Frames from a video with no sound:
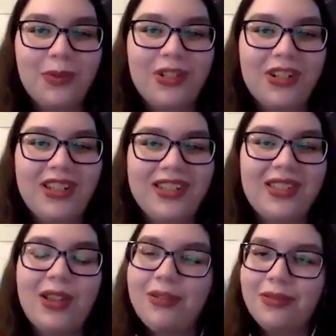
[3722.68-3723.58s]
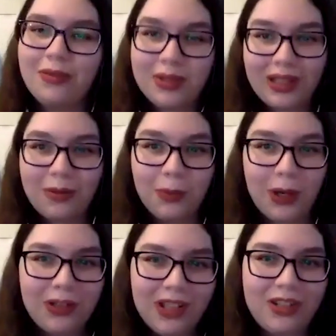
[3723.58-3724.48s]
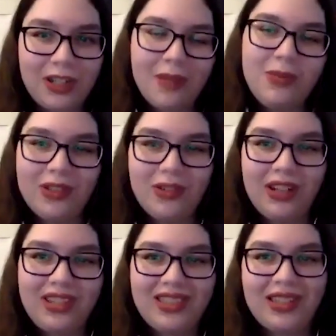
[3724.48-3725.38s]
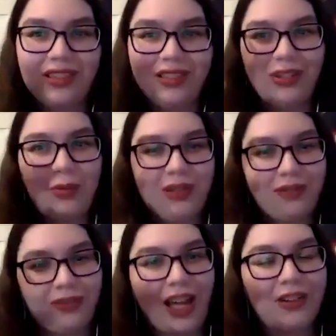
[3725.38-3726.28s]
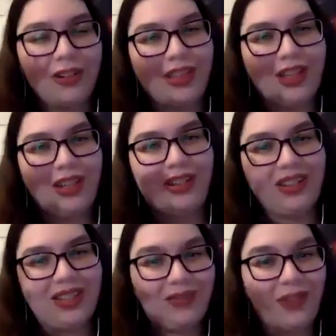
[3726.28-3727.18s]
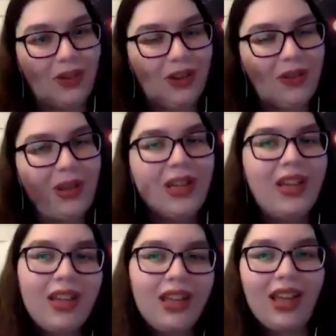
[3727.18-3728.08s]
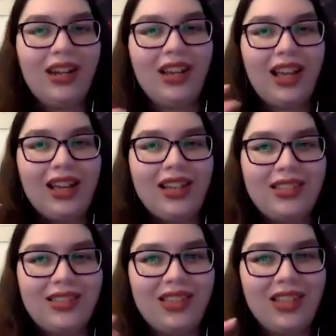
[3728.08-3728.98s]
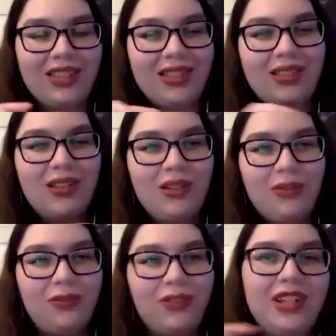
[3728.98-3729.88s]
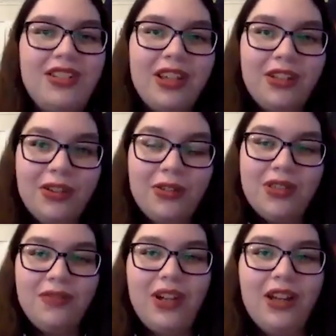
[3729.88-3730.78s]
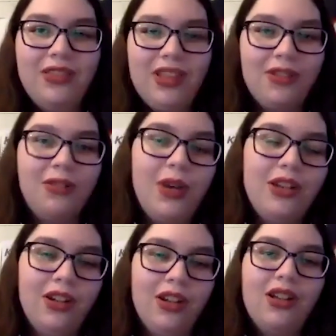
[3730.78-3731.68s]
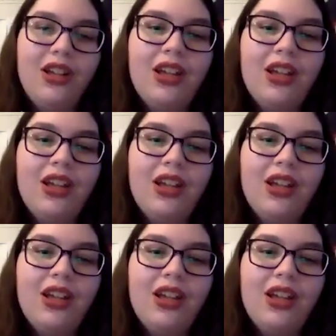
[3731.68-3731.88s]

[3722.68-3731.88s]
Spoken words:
which is walnut shaped. So it's a little bit flatter than a sphere. And it has this ridge that goes around the equator